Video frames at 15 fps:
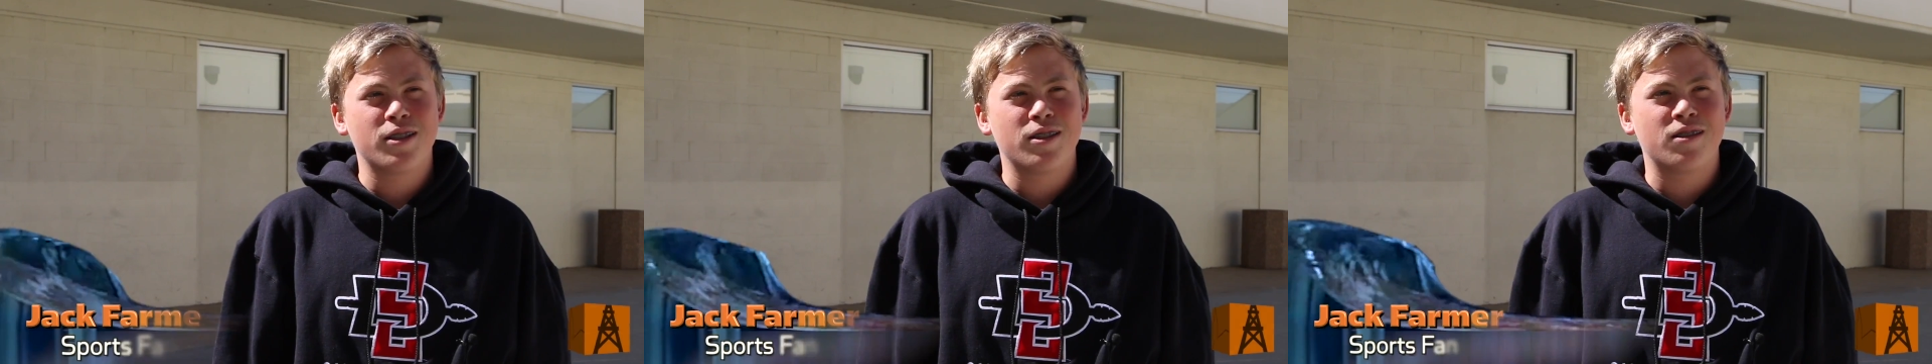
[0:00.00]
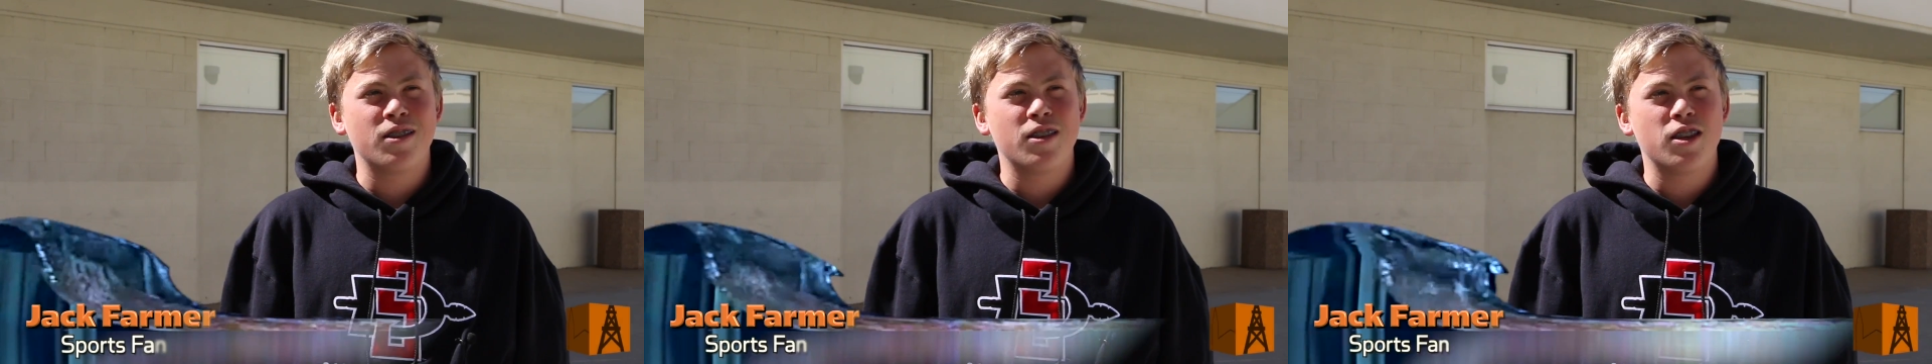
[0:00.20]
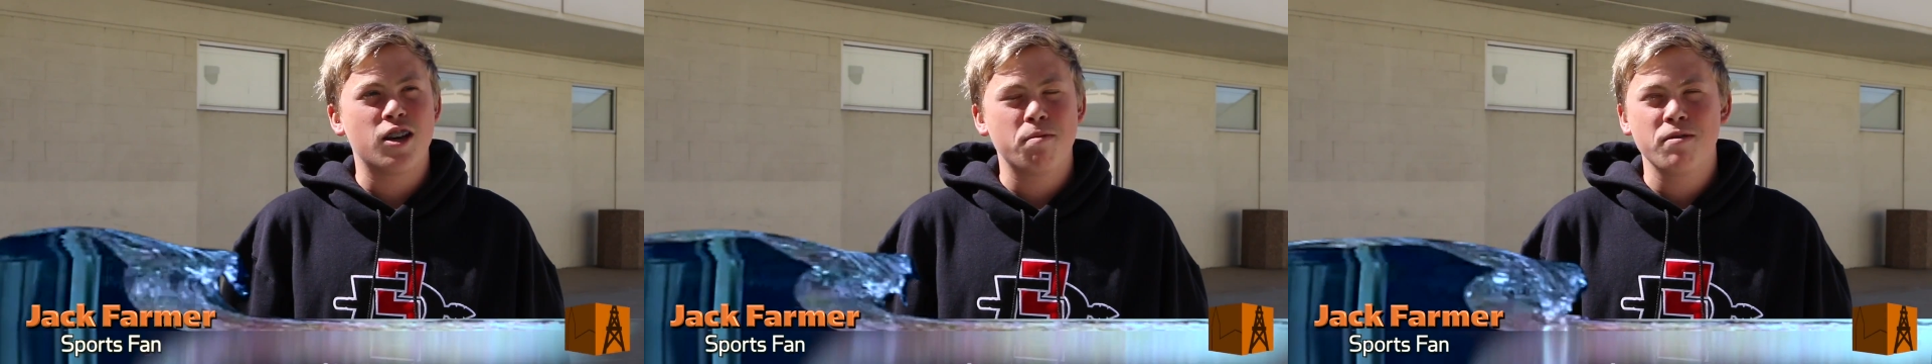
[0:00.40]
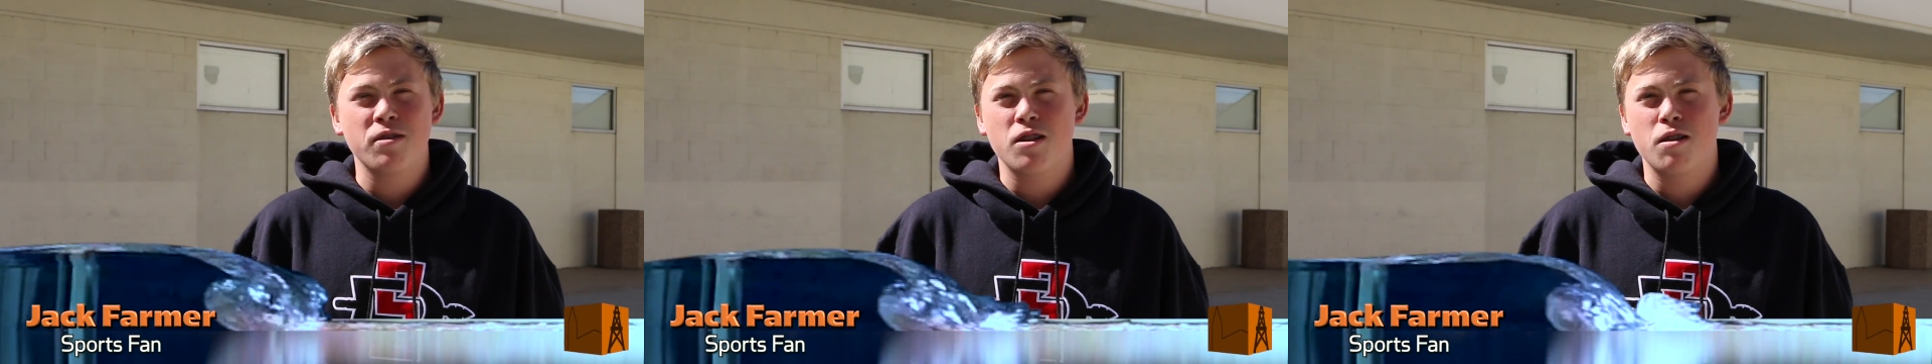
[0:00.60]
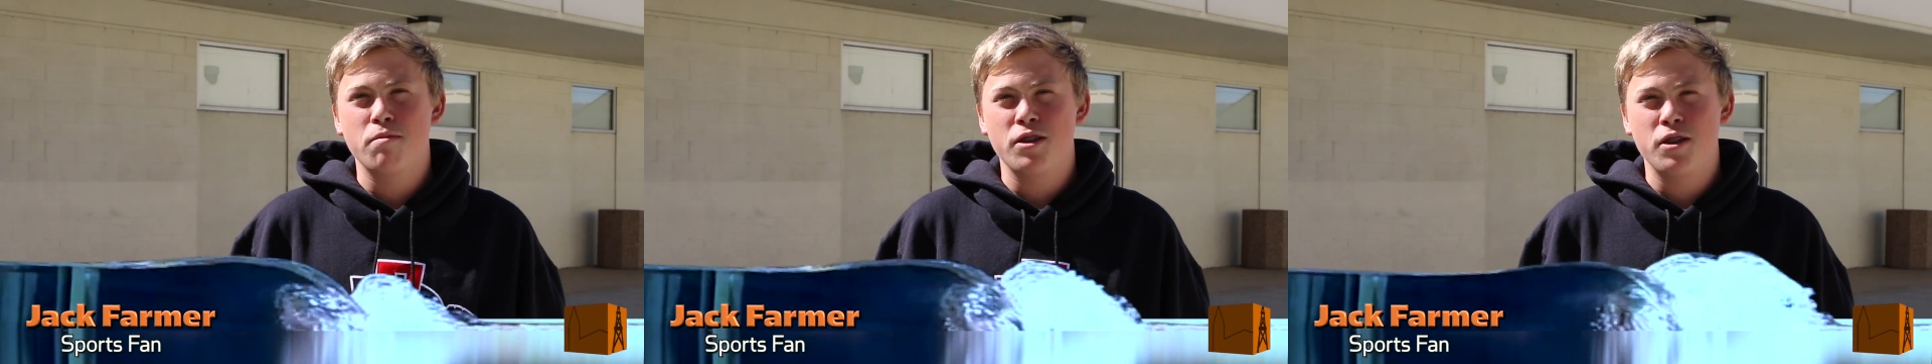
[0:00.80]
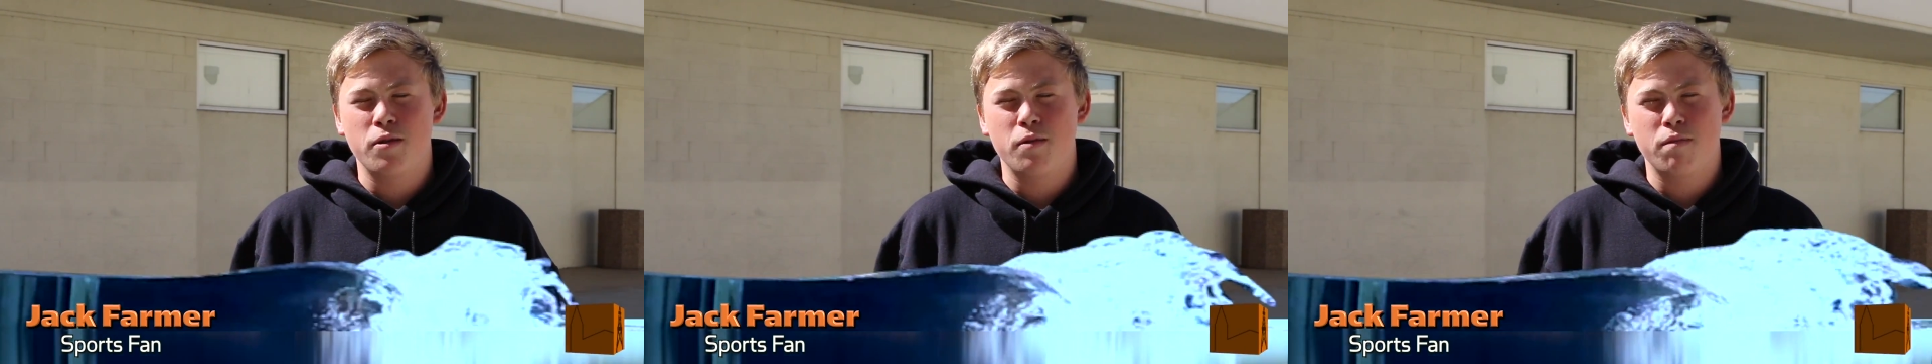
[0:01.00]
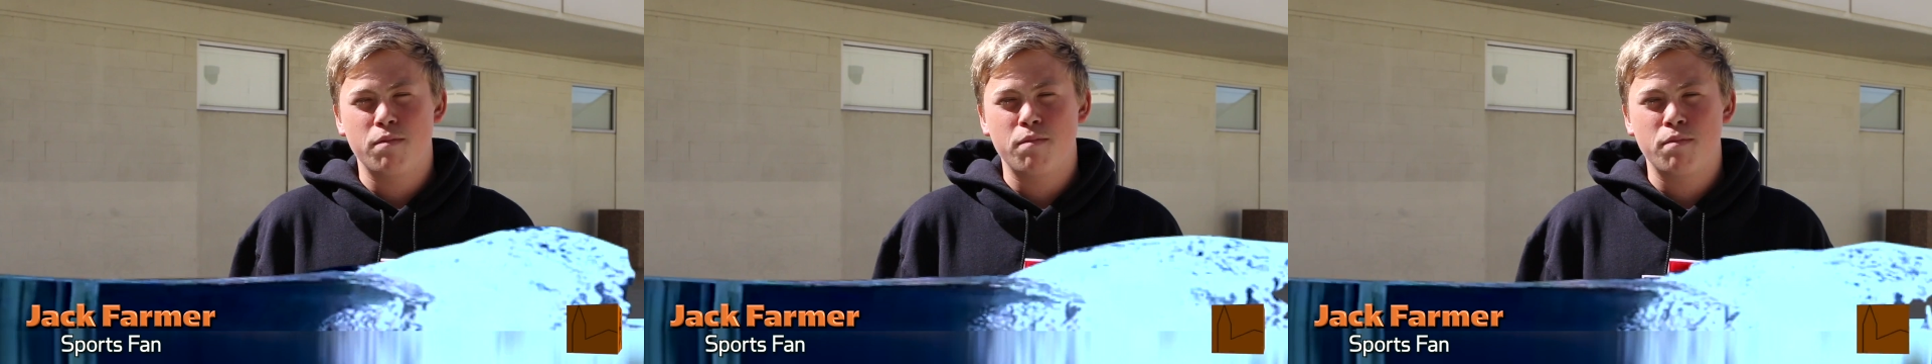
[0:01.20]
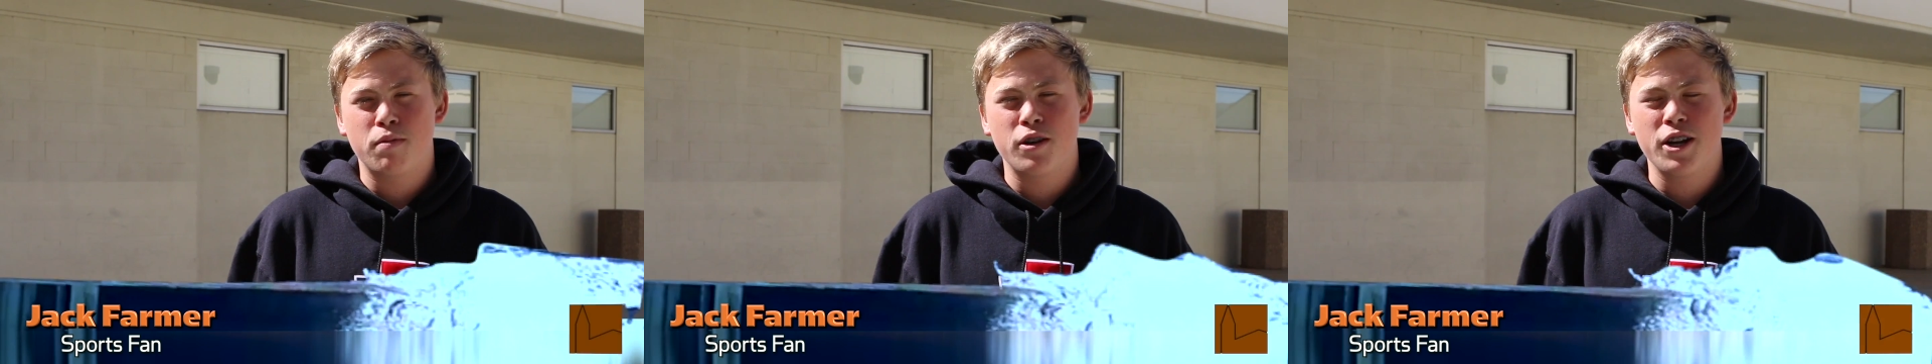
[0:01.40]
get to see the up and coming
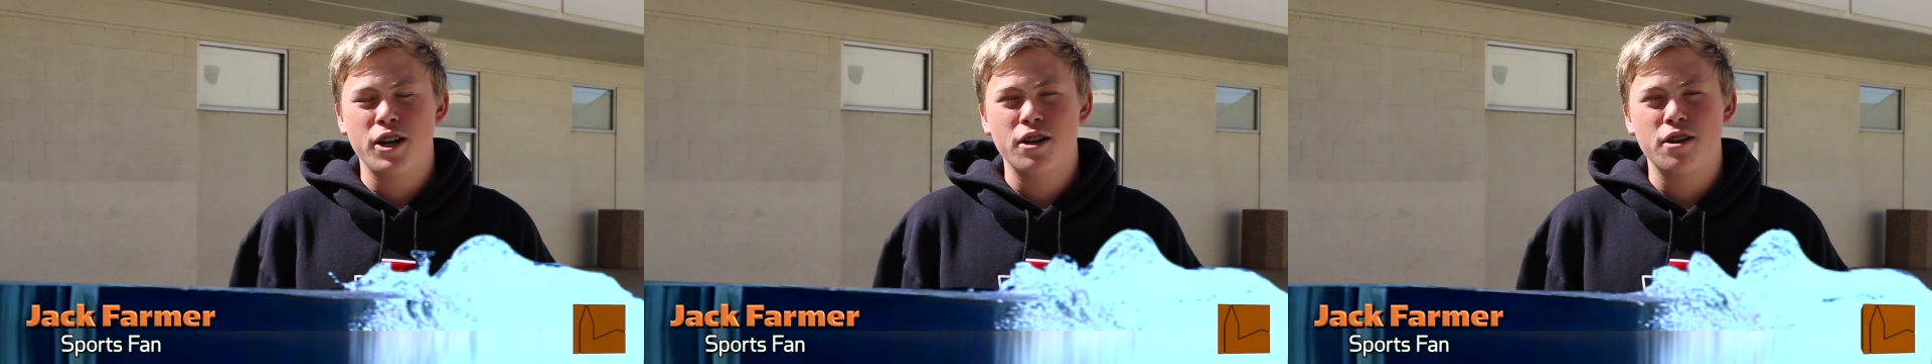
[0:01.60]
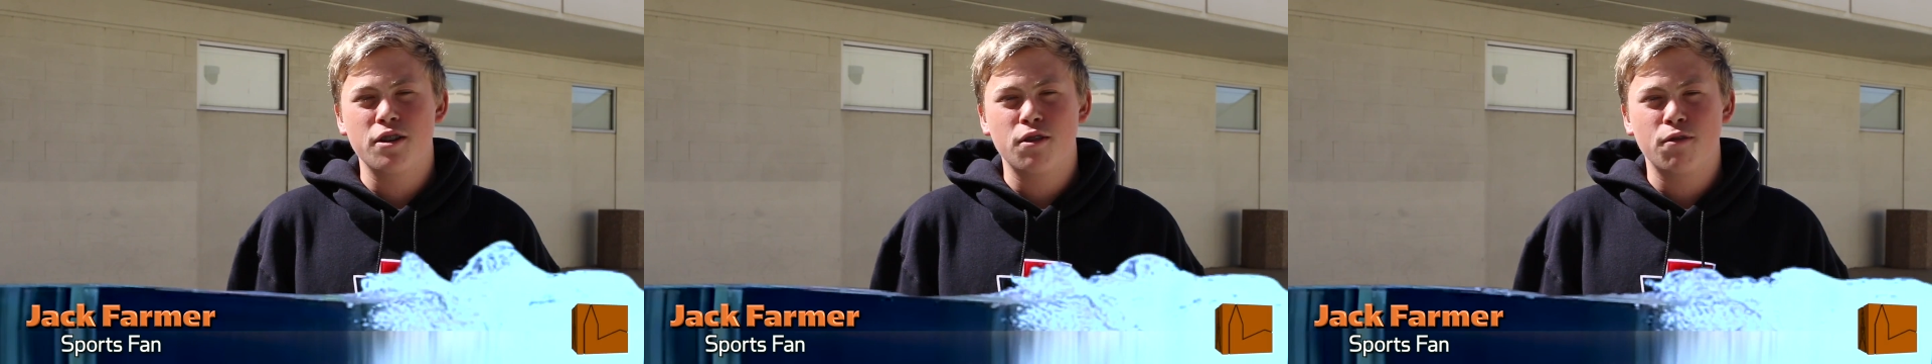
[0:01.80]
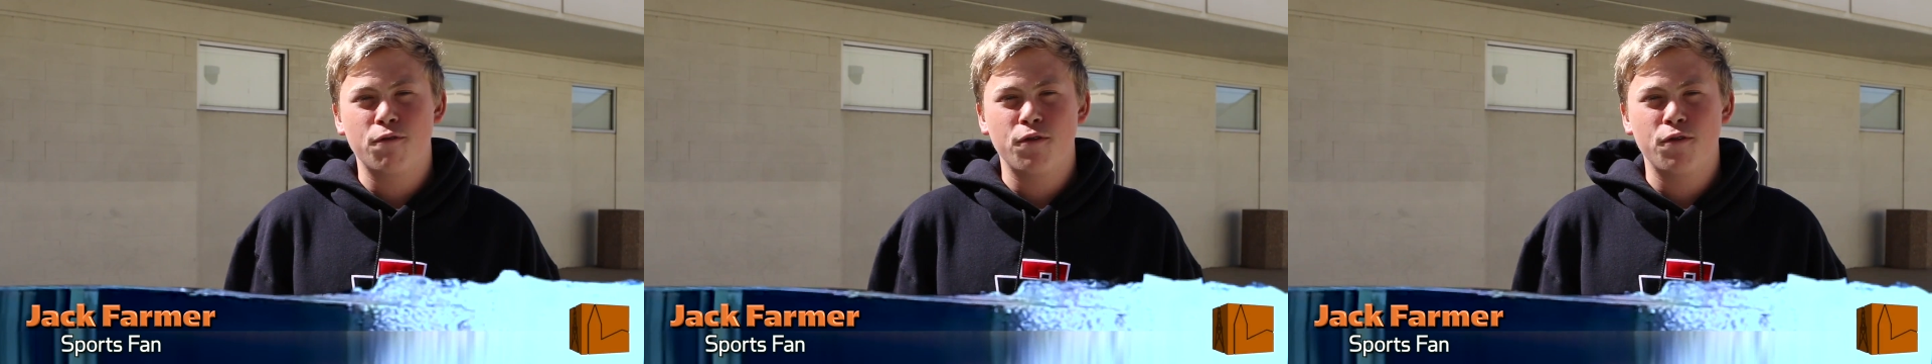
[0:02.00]
players